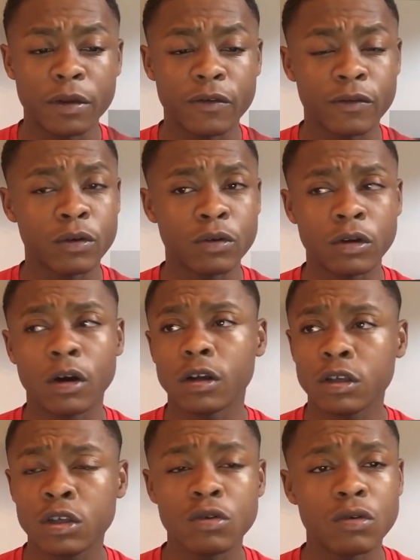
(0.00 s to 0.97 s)
midfielder,
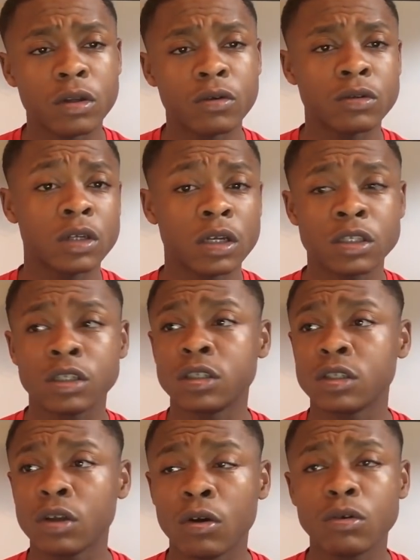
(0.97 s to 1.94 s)
cute little
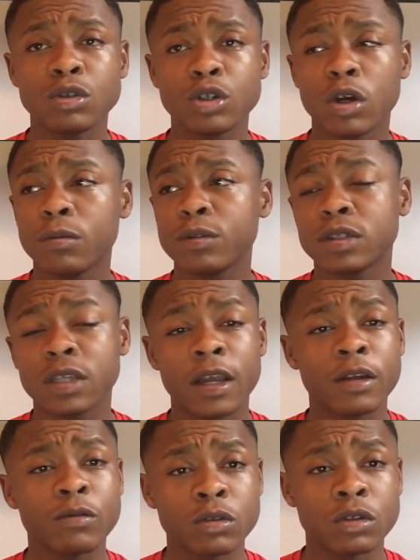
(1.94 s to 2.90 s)
touches. The whole German
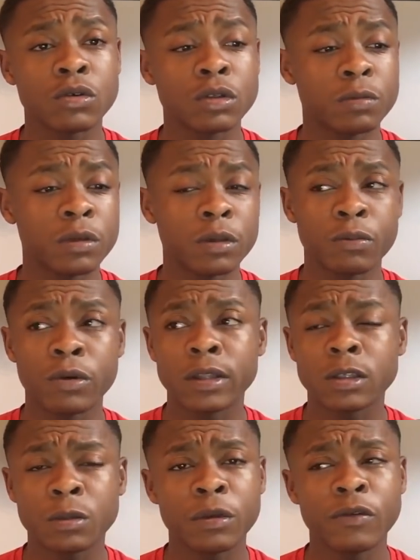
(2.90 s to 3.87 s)
side was good, people,
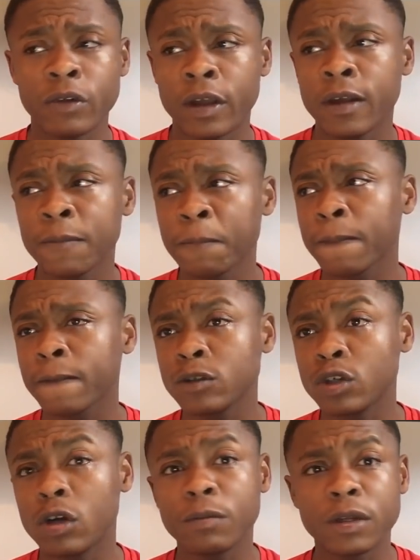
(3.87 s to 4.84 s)
and to be fair,
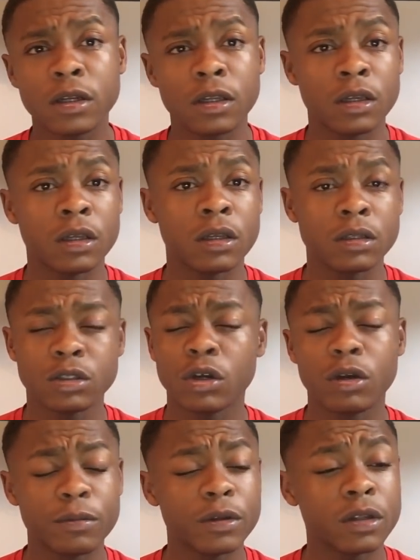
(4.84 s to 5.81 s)
Germany
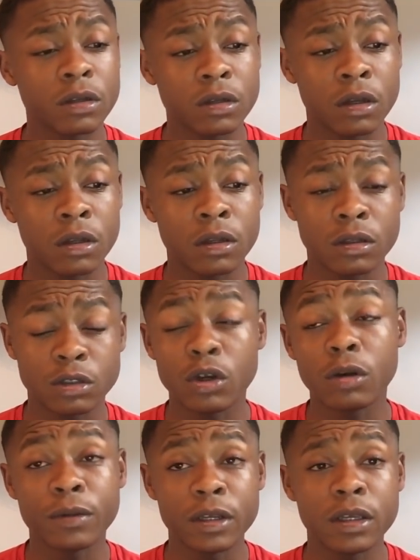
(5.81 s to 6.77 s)
and
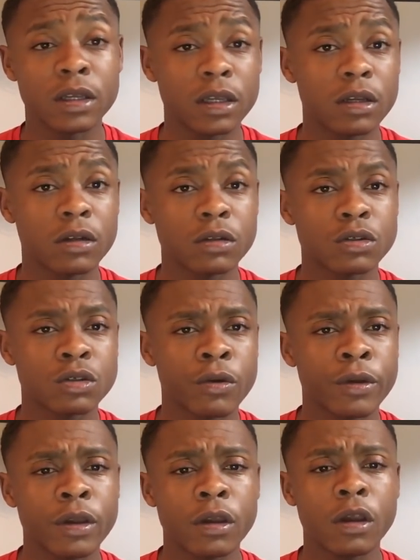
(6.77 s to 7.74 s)
England,
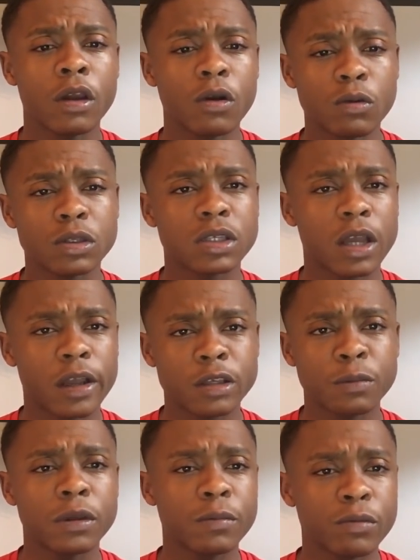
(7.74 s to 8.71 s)
were
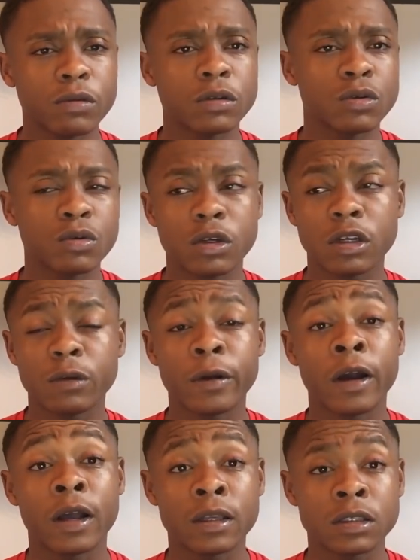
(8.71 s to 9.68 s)
sides people were talking
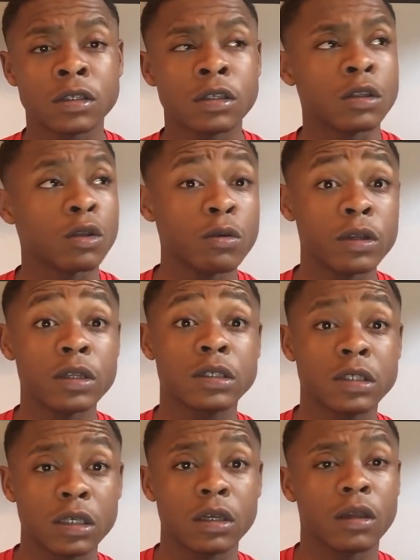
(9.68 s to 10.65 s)
about as to doing
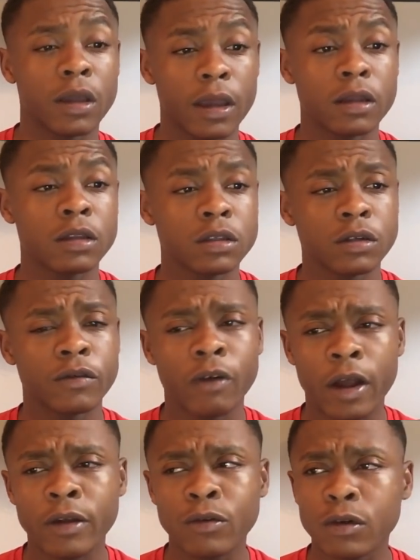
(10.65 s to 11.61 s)
this thing and getting into the
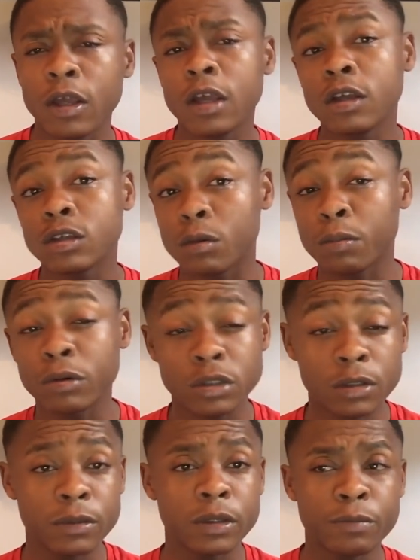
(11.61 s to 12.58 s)
final. So
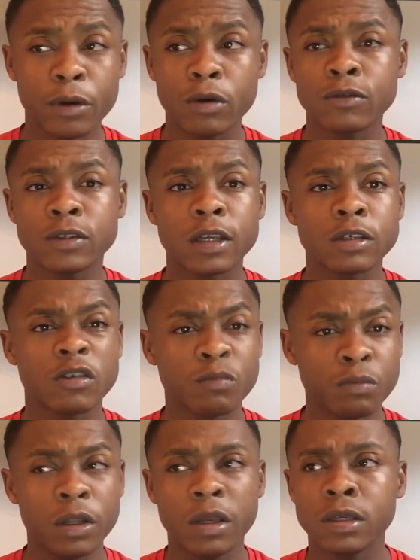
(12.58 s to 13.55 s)
possibly both sets
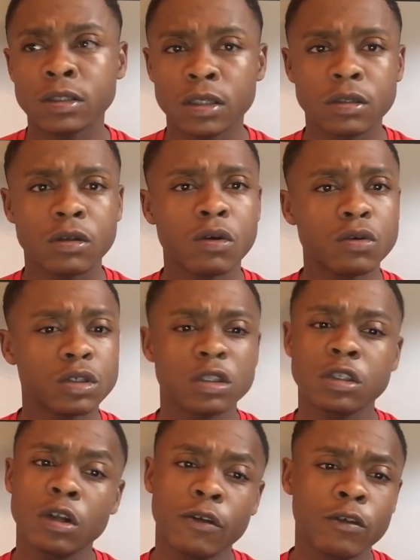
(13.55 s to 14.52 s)
of players and
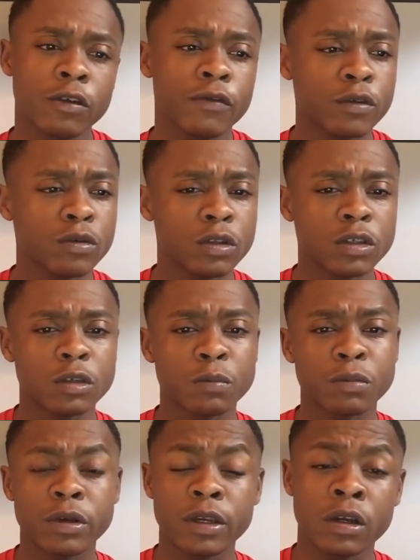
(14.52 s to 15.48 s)
coaching staff could feel
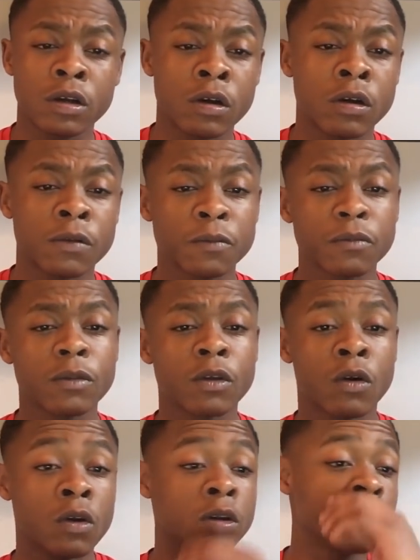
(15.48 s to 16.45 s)
disappointed. Car
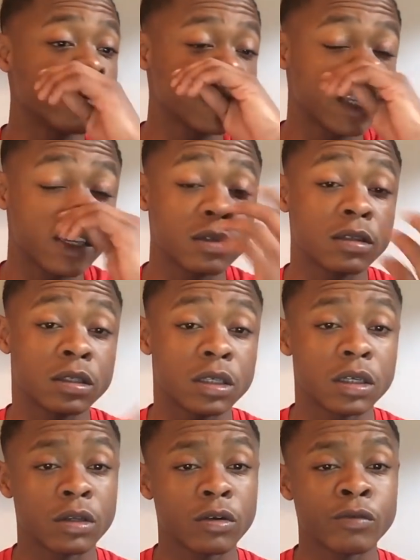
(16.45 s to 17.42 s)
Holland retained the
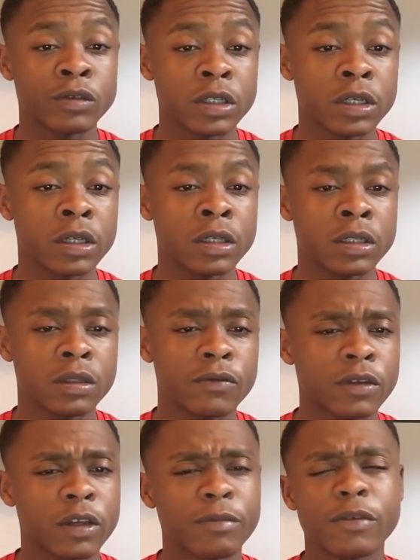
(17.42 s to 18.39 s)
thing, and obviously Italy.
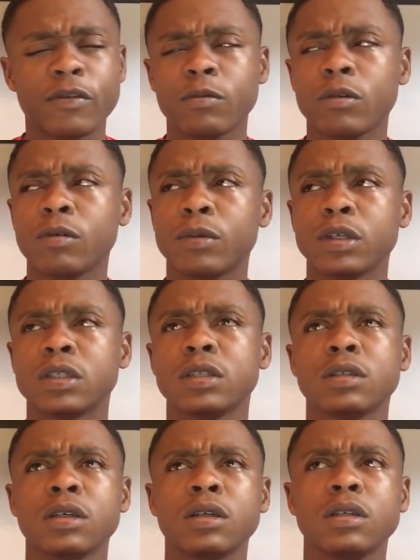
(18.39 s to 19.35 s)
Forgive me if I'm wrong, but is this